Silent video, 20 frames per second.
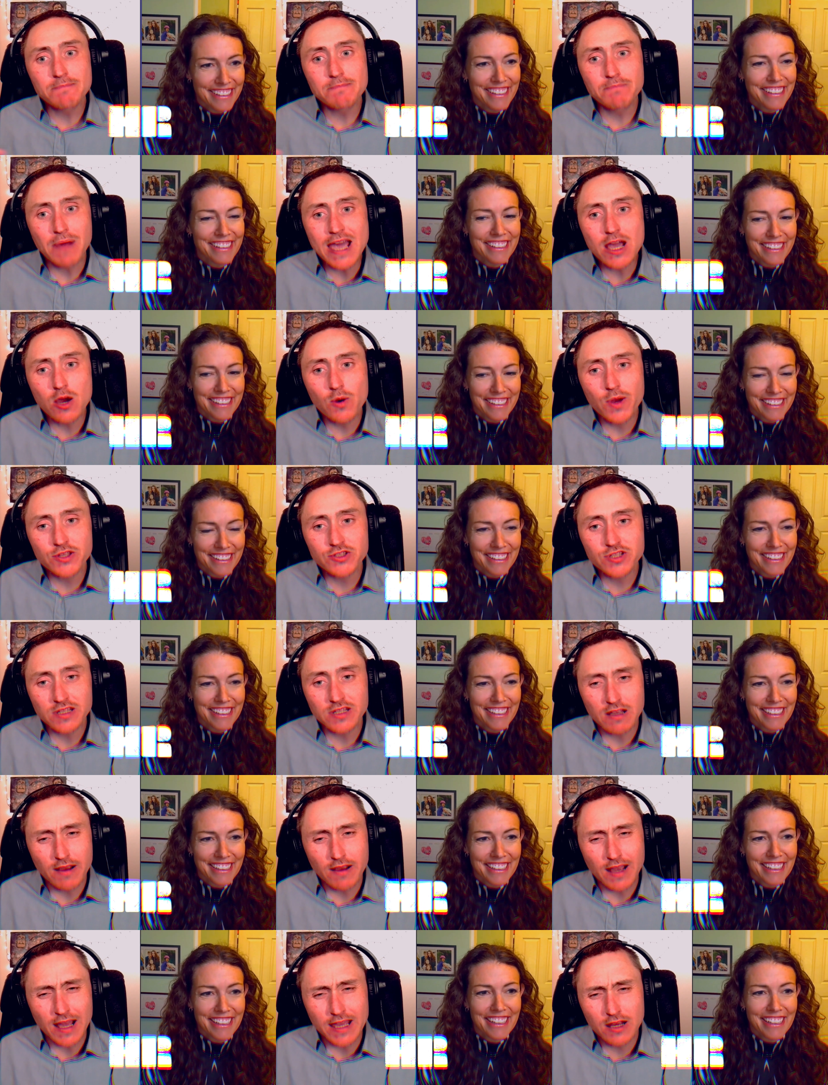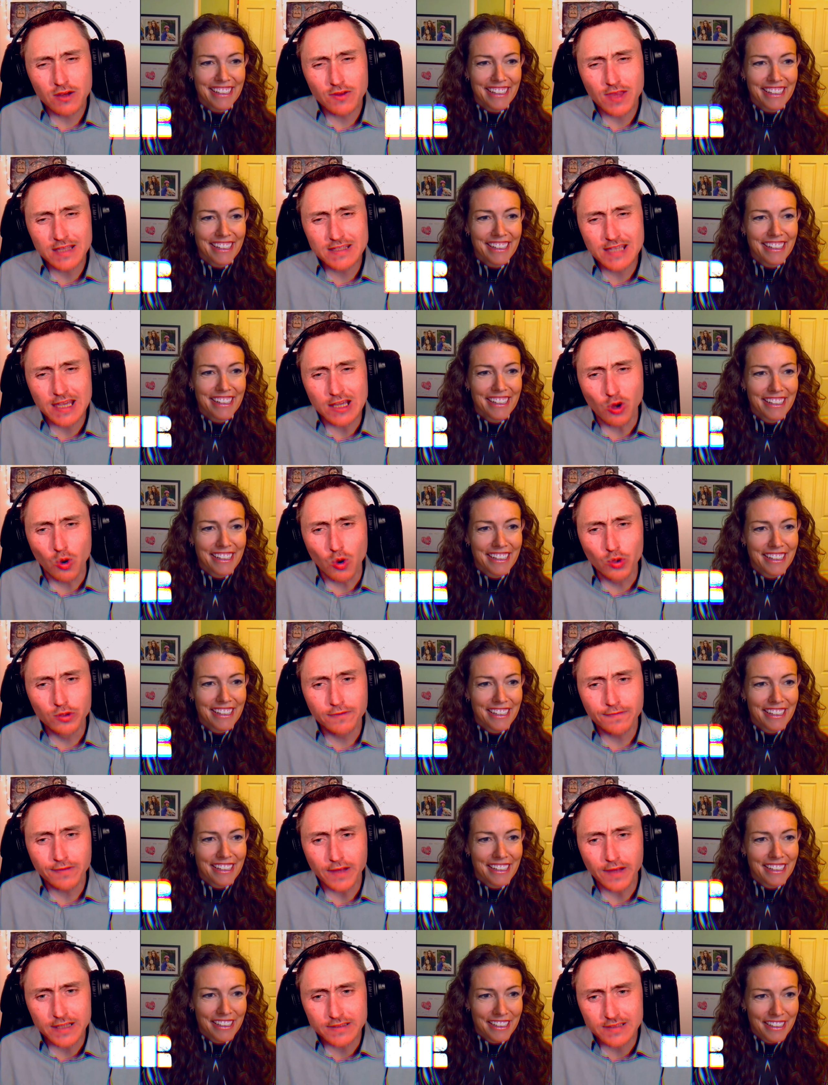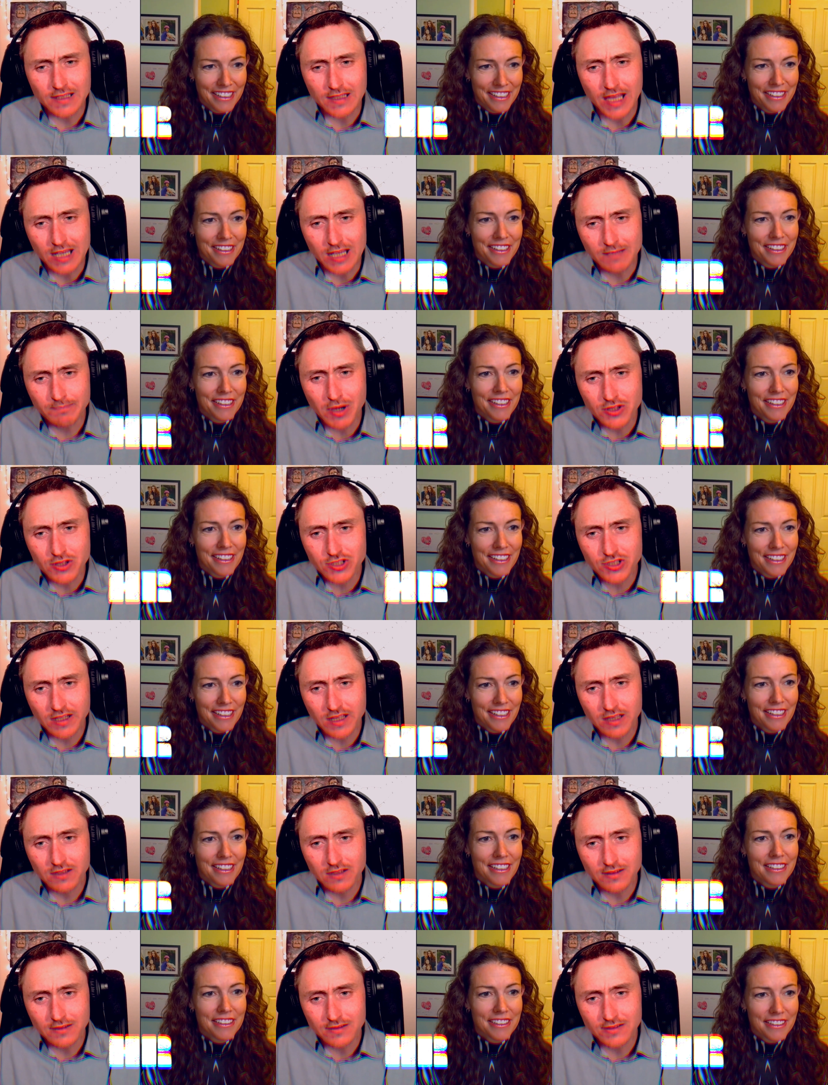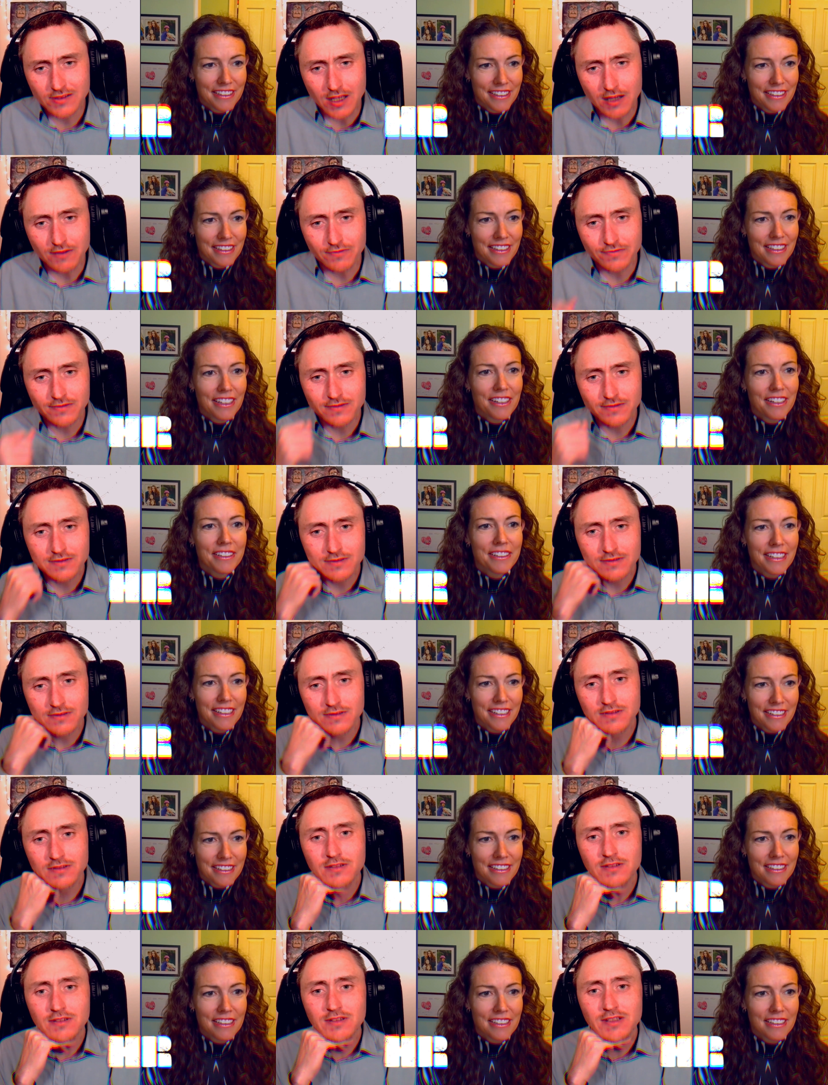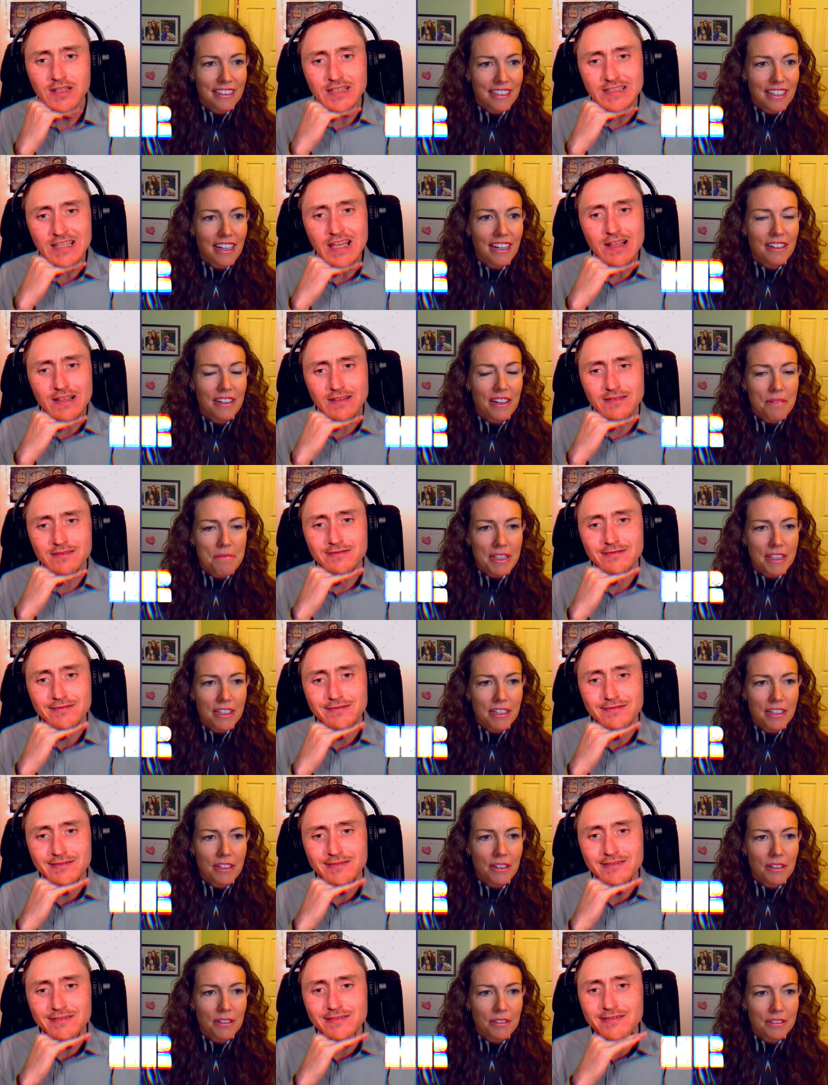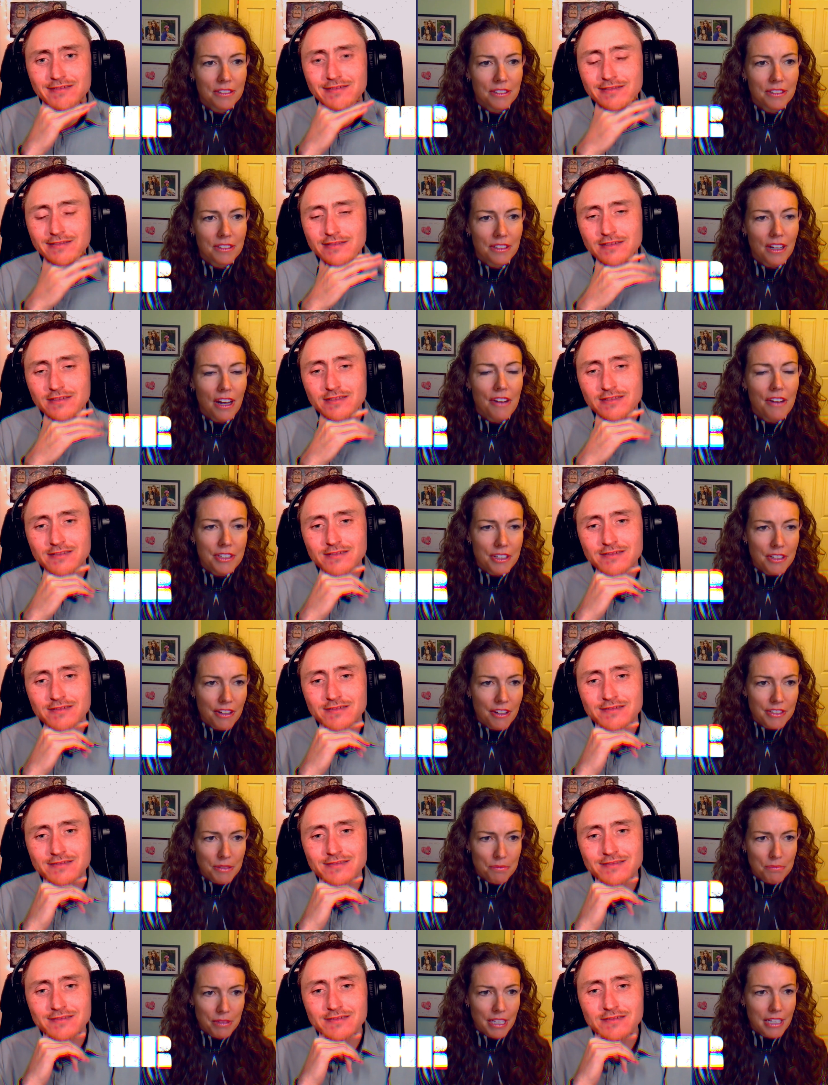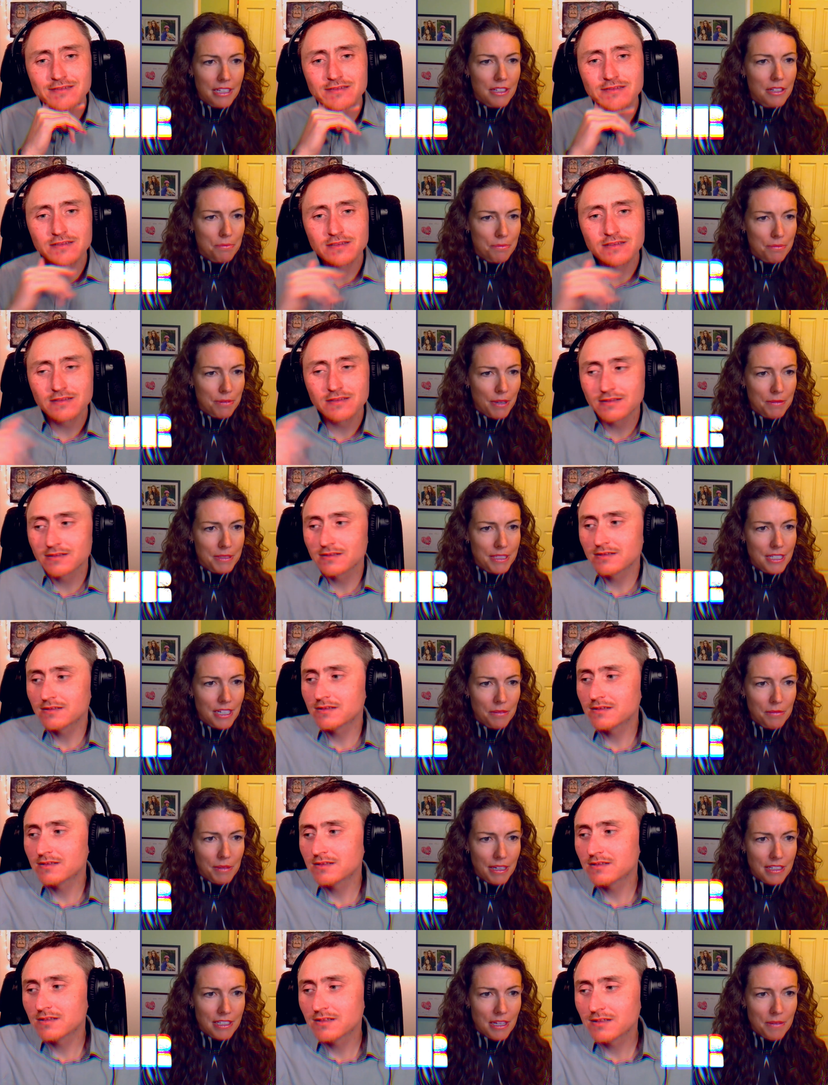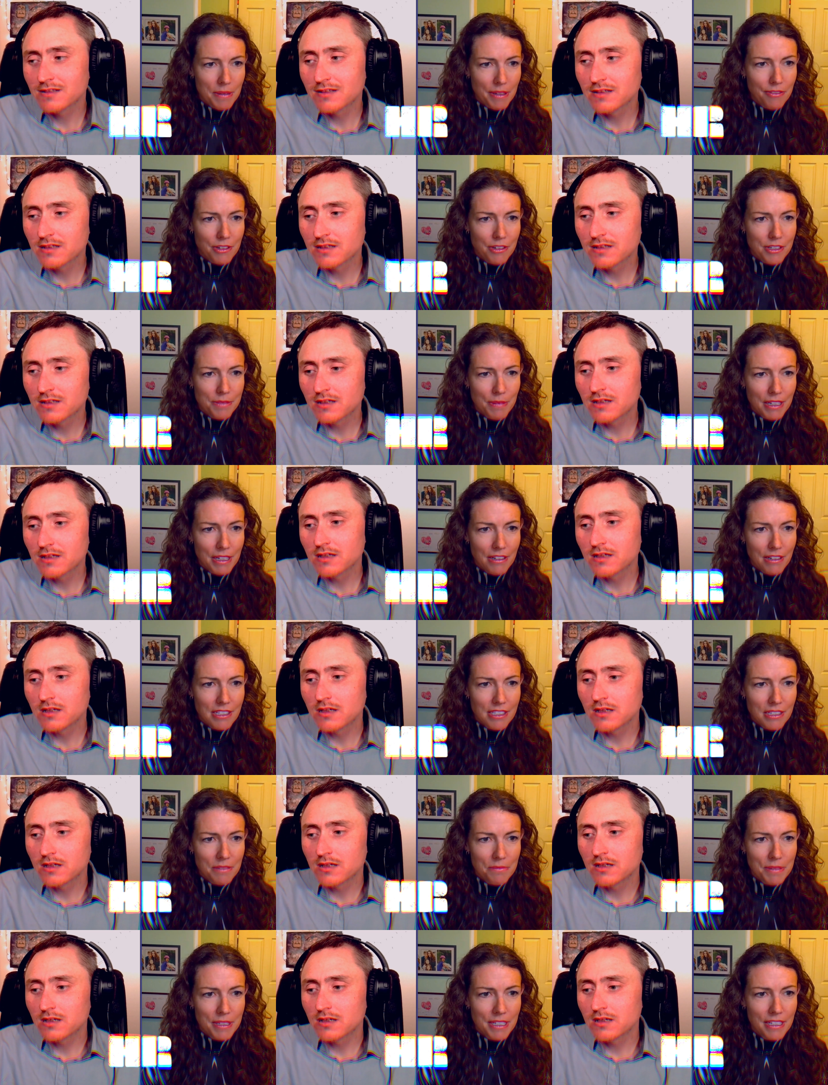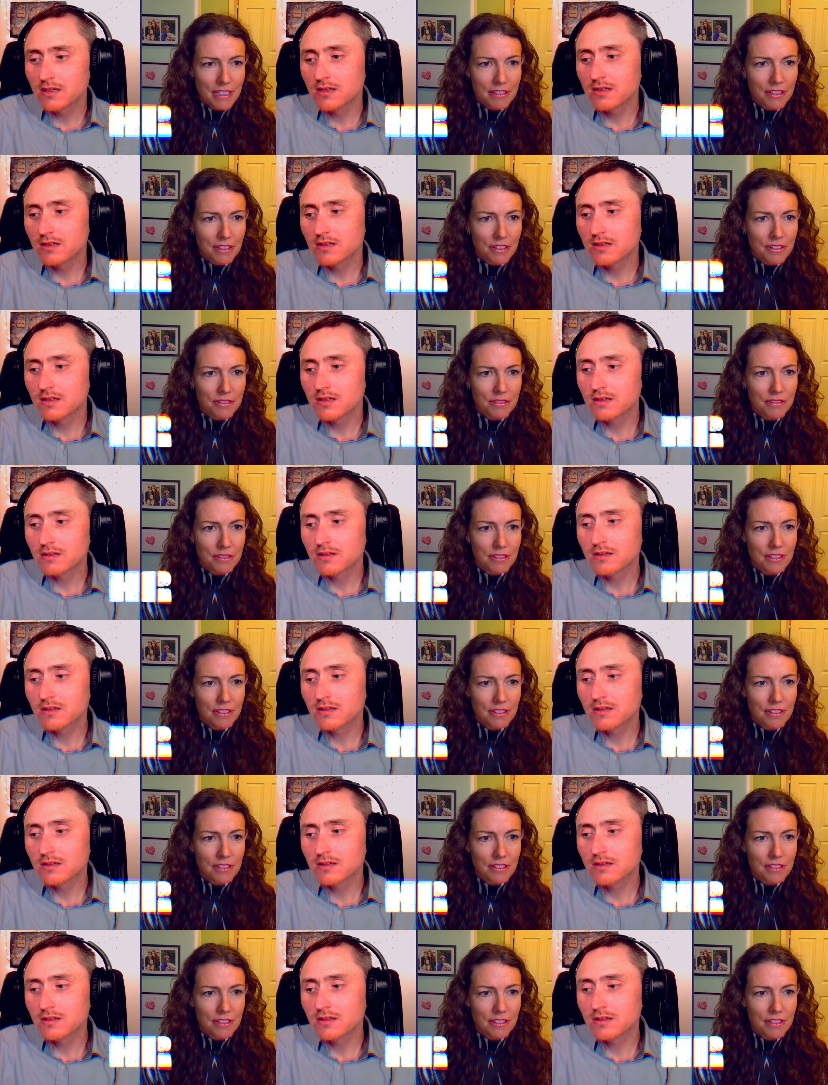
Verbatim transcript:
Speaker 1: bioengineering, I hear they take gold flakes and like punch it into stuff.
Speaker 2: Oh yeah. Is that Yeah, I mean the gold oh. often you have to play you're probably talking about atomic force microscopy. I don't know.